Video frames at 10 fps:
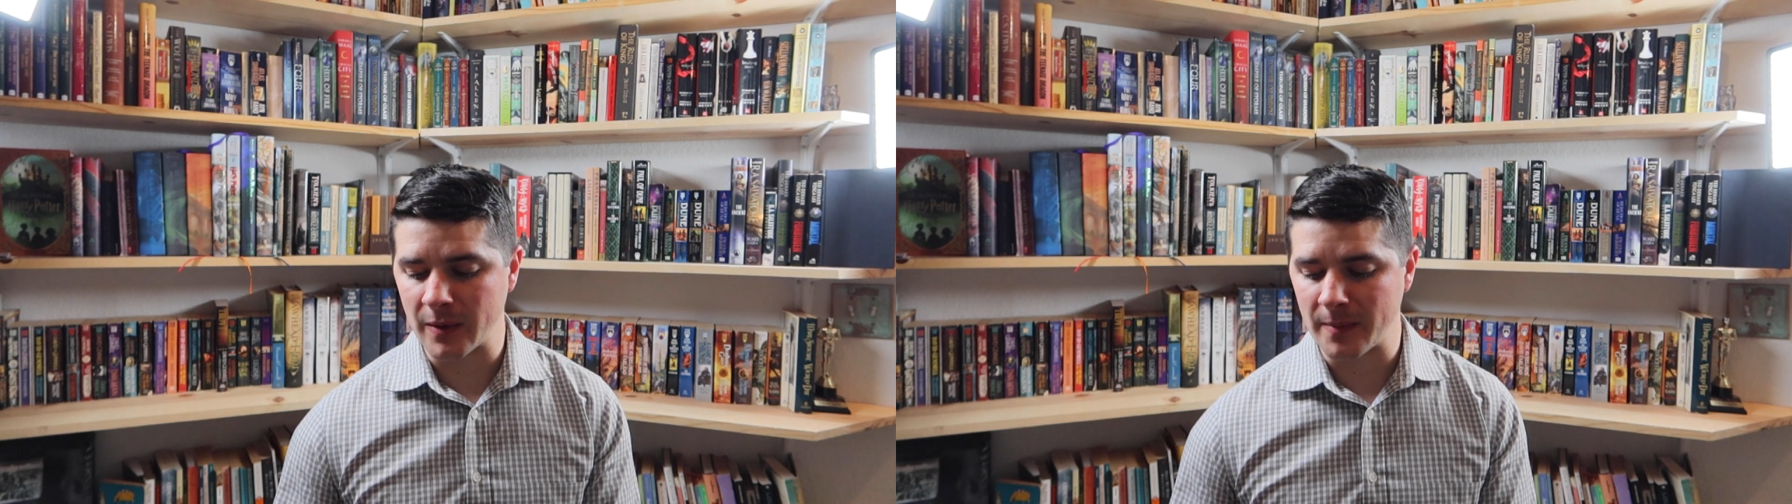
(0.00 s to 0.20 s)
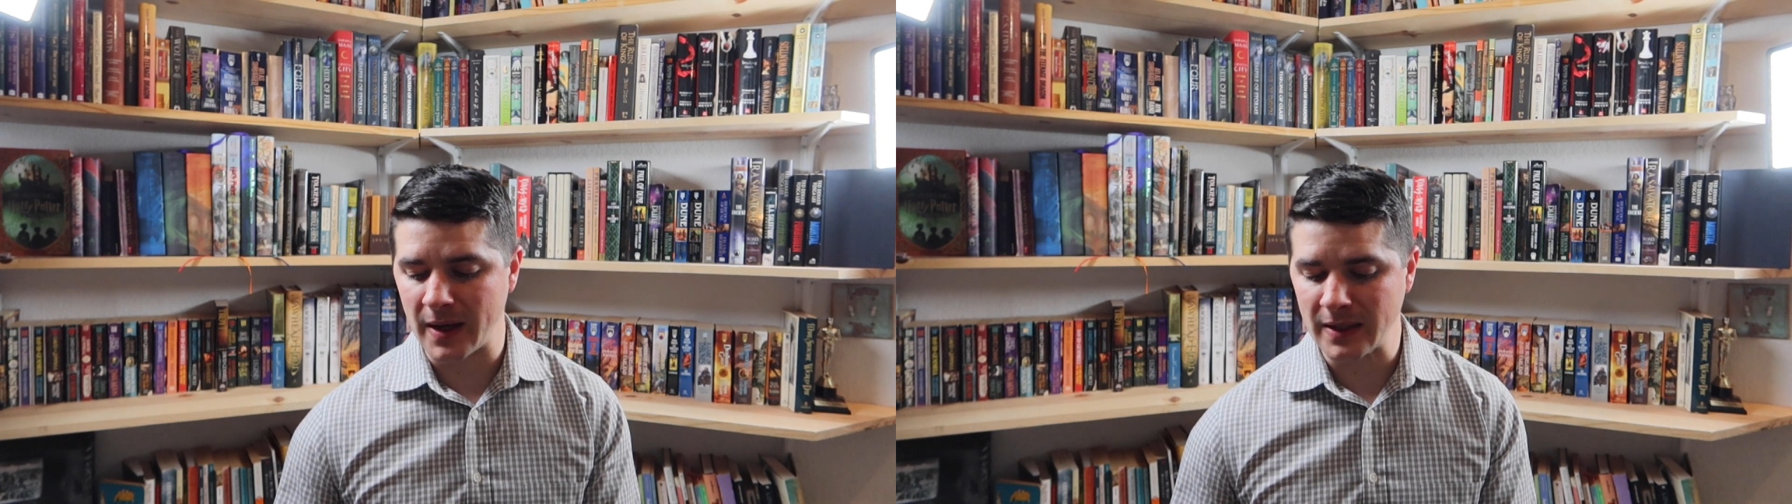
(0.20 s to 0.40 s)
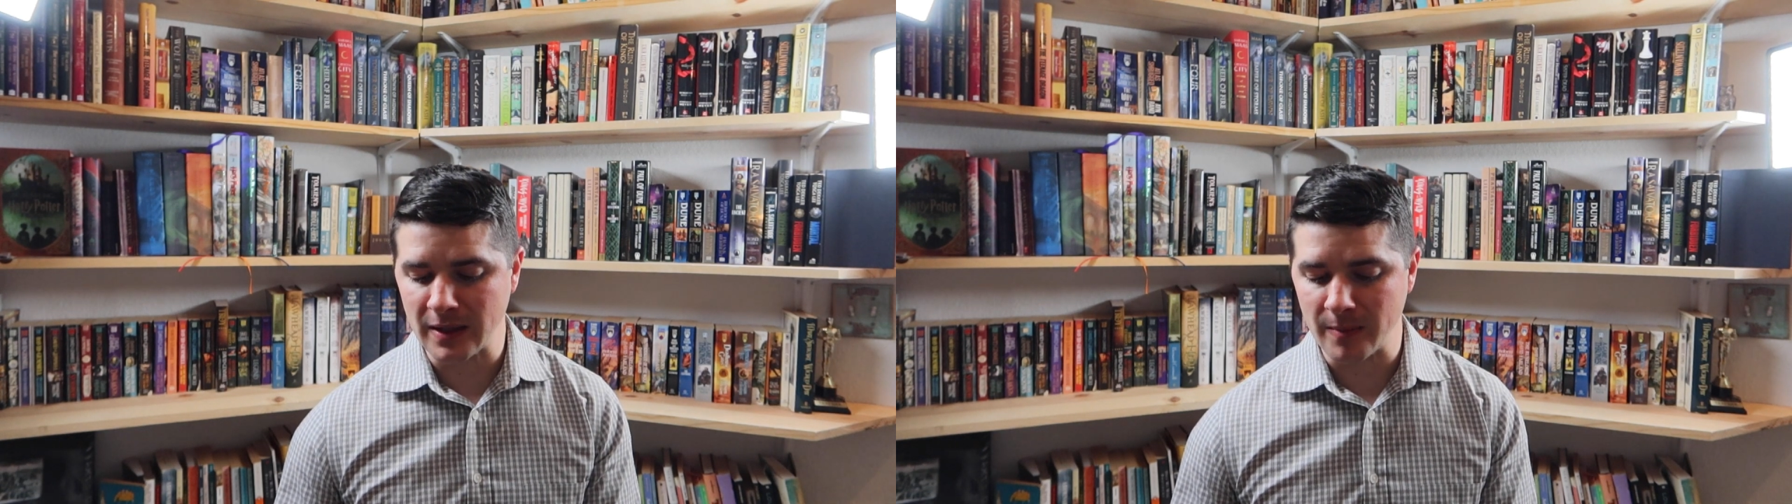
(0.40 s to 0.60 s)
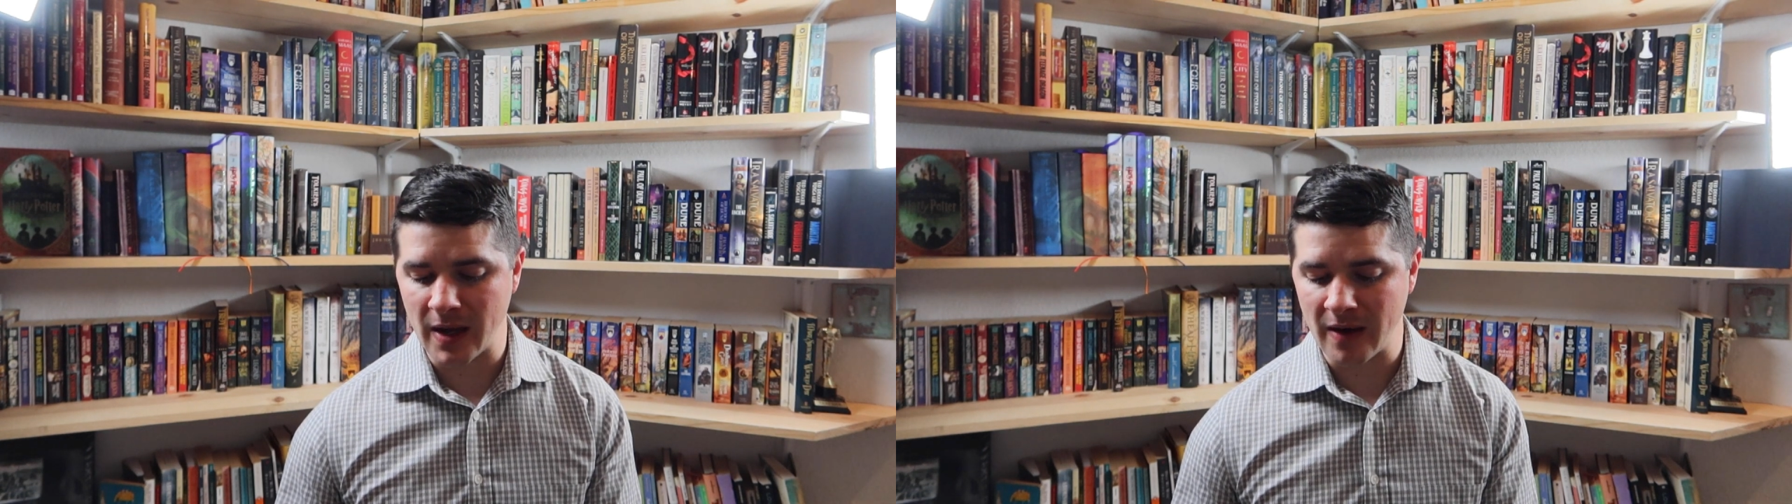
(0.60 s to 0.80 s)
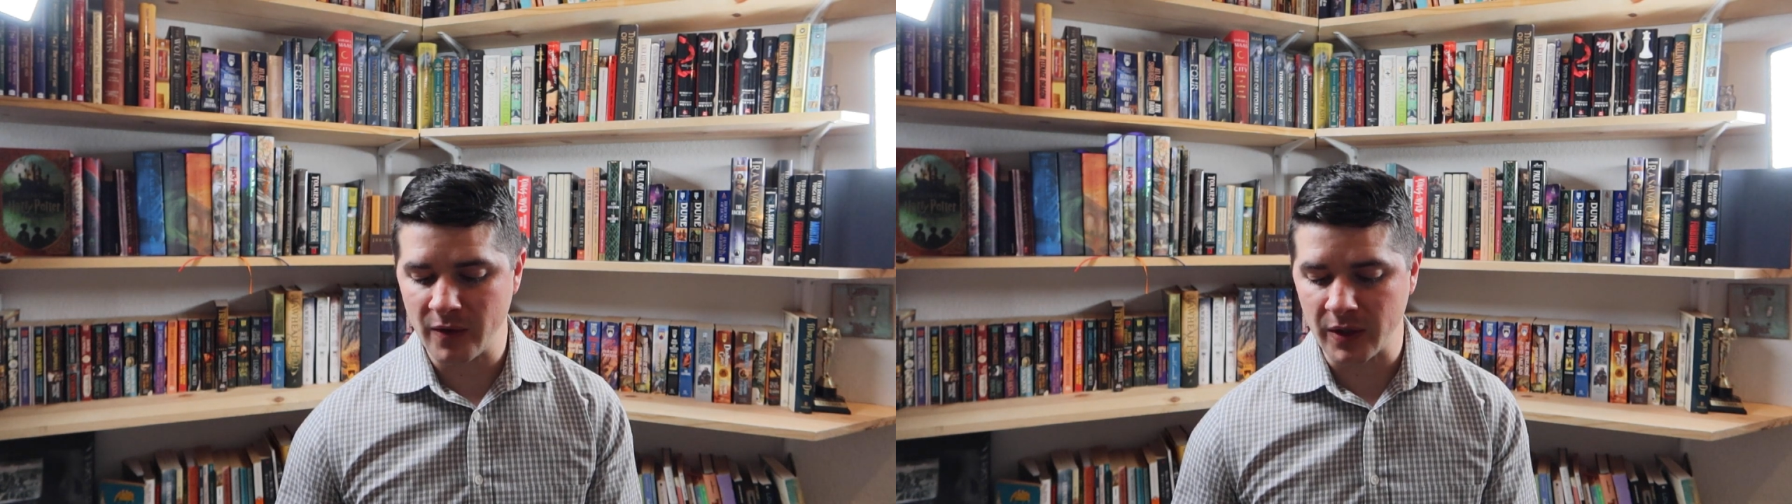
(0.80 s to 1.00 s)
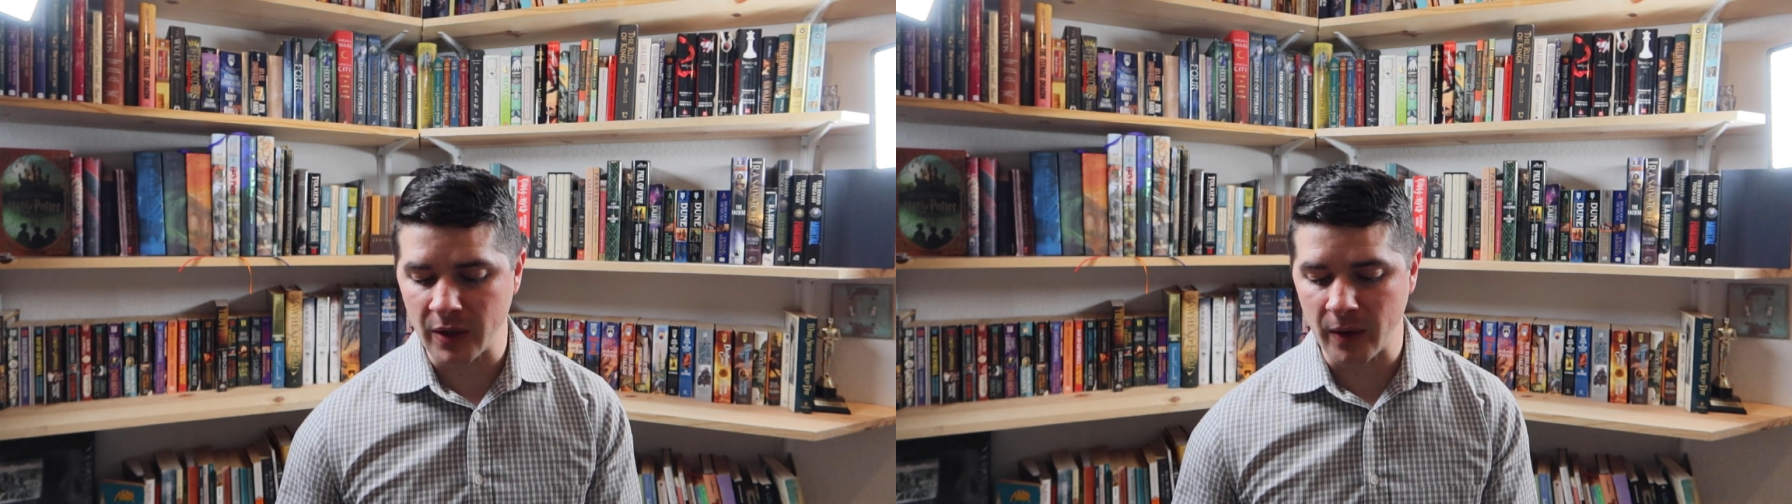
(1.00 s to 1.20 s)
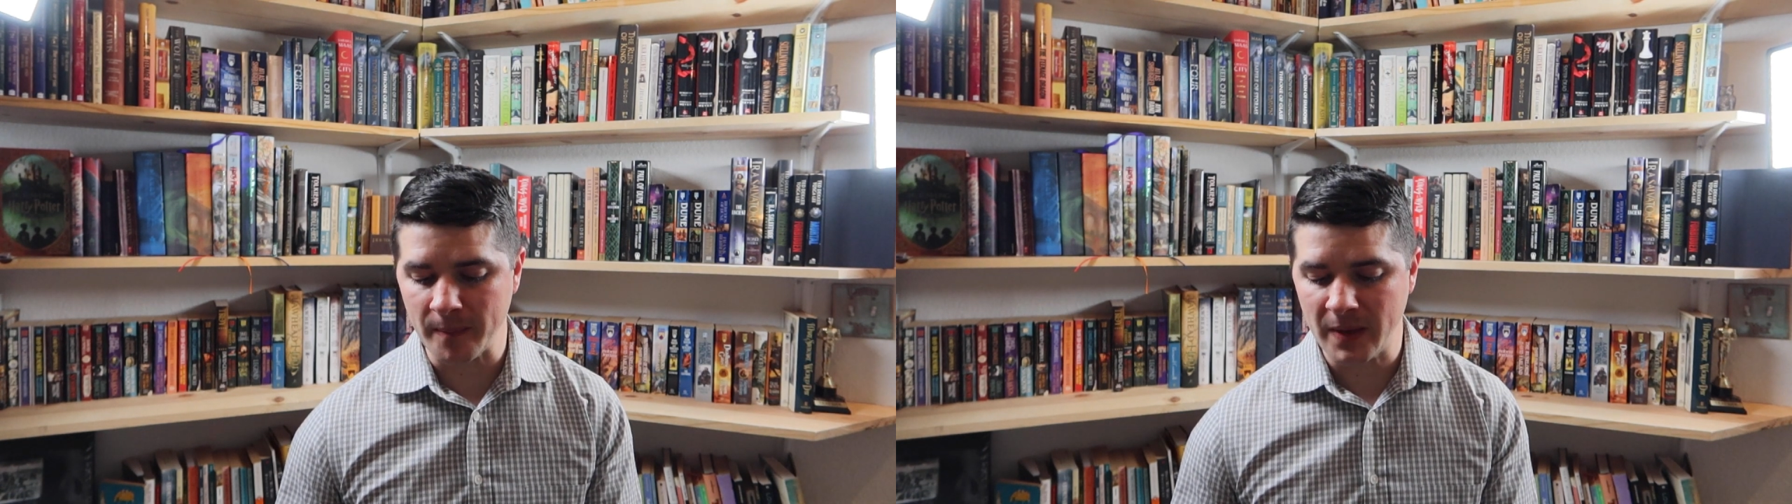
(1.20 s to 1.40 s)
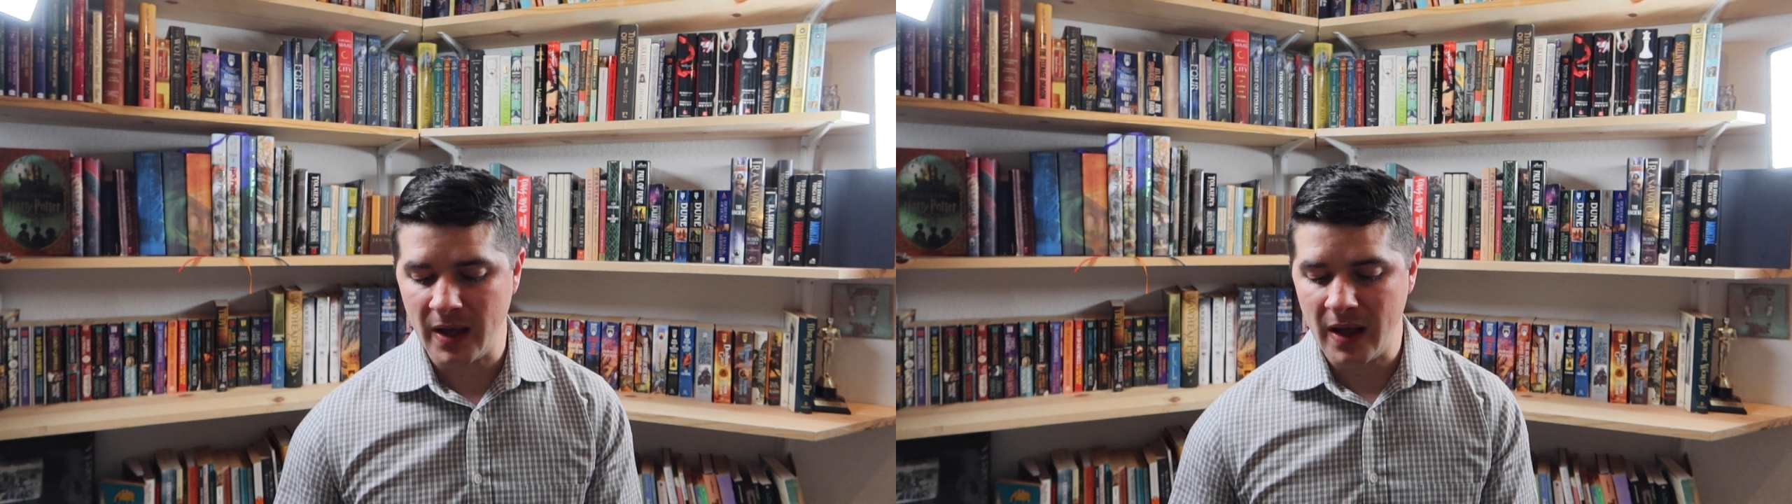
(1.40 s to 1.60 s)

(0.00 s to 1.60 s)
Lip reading: reminding them every year